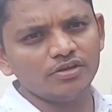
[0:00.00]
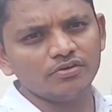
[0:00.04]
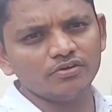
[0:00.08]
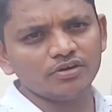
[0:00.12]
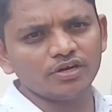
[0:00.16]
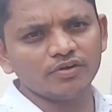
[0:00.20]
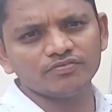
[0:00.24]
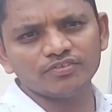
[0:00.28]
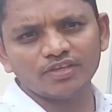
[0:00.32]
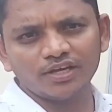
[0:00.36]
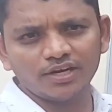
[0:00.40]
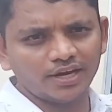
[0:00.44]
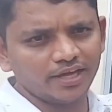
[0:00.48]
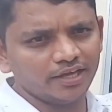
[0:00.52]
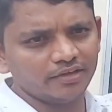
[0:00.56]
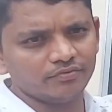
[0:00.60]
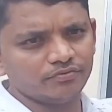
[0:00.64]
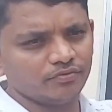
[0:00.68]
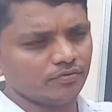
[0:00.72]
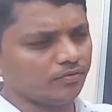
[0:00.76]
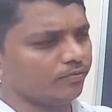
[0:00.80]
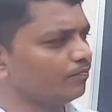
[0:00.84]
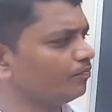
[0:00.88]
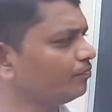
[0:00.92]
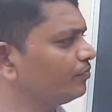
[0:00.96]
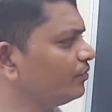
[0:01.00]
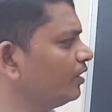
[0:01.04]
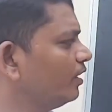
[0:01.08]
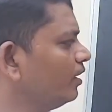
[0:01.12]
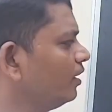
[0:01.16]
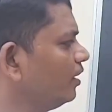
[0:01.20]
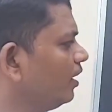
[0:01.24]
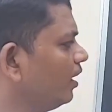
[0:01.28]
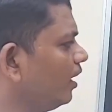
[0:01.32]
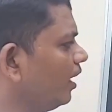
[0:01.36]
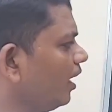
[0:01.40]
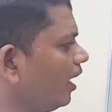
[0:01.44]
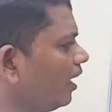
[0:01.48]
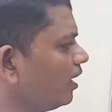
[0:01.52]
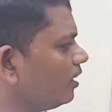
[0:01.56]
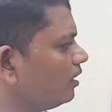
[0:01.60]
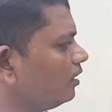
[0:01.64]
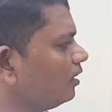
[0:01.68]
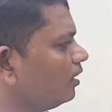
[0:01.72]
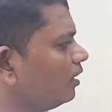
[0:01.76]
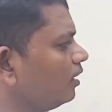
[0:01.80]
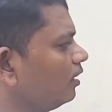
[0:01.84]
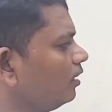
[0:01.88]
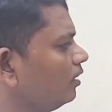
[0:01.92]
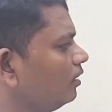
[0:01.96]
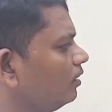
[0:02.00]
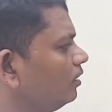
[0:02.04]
unit of the life. And